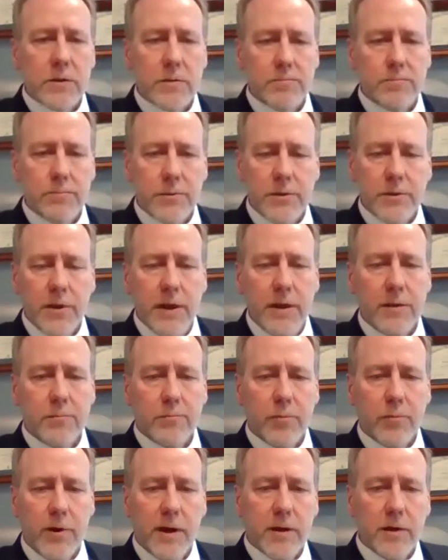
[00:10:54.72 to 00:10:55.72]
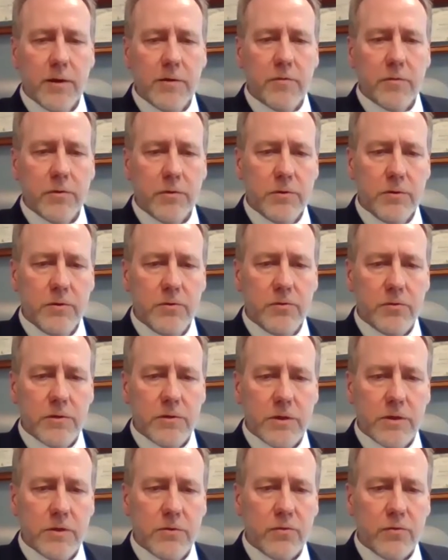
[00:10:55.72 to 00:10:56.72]
to thank Bradley for his
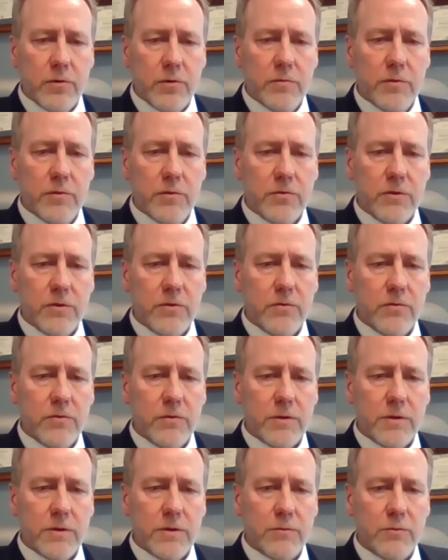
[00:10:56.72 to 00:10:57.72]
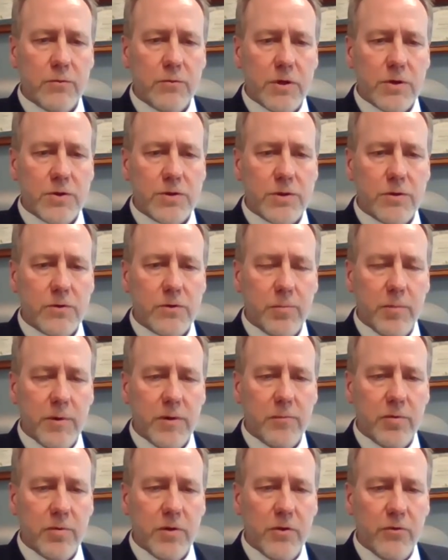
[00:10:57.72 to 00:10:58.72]
service as treasurer. It's
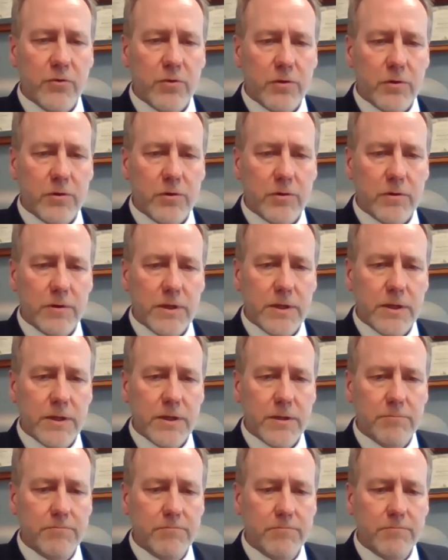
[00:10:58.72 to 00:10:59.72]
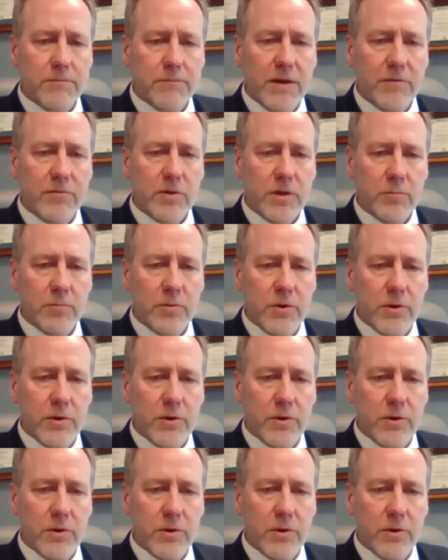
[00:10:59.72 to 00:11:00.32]
been a pleasure having him